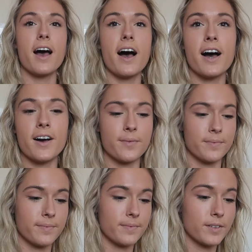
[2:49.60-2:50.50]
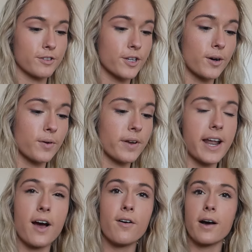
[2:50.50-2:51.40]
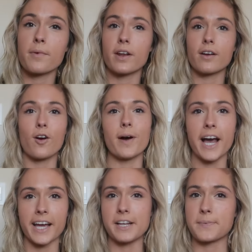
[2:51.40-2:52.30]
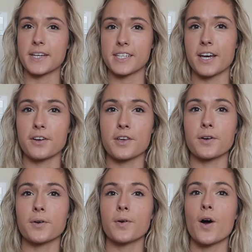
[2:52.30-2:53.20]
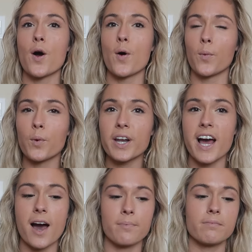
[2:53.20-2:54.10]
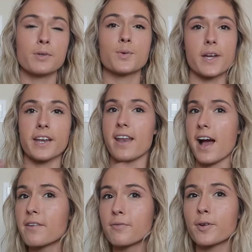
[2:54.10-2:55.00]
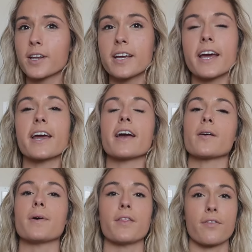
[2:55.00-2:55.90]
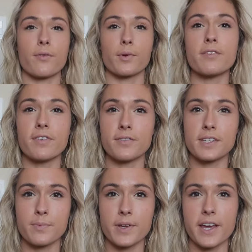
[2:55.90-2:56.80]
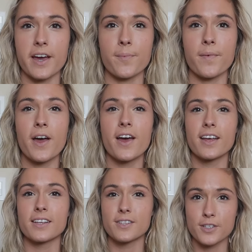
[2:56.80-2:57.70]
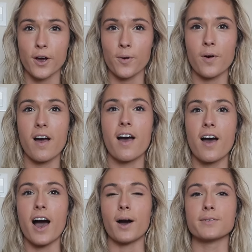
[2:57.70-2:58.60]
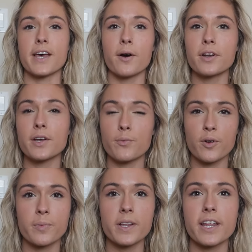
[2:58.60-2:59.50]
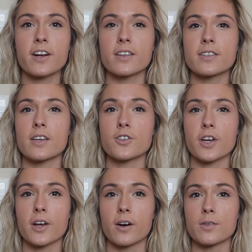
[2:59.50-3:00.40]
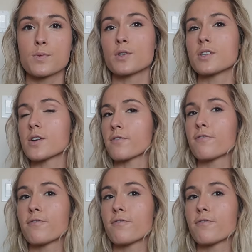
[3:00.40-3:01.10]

Um, so now I'm going to go back and I'm going to tell you what happened between nine forty a m and three fifty p m So I was out at Ruby Lake on the Sunshine Coast, which is our